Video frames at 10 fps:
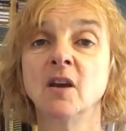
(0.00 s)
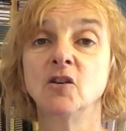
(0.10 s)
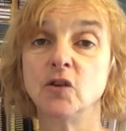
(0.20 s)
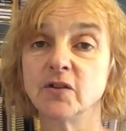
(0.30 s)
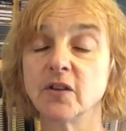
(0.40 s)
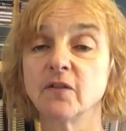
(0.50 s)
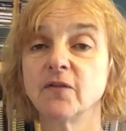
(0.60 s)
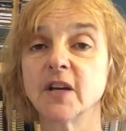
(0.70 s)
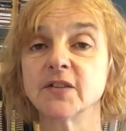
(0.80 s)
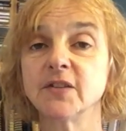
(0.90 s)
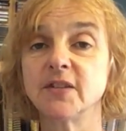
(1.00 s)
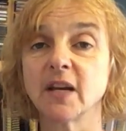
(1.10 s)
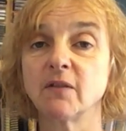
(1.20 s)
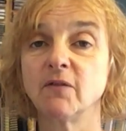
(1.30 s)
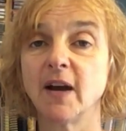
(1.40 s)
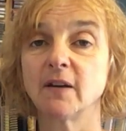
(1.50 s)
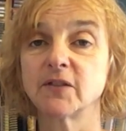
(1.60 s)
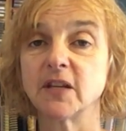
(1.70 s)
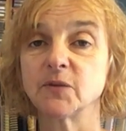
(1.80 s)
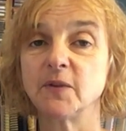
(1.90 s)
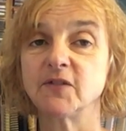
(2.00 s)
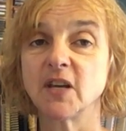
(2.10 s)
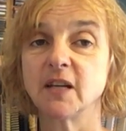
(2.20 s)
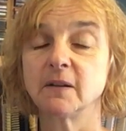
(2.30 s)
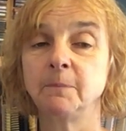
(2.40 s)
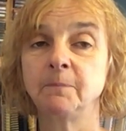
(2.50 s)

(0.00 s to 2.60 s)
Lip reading: using the first and second valves, as we've said.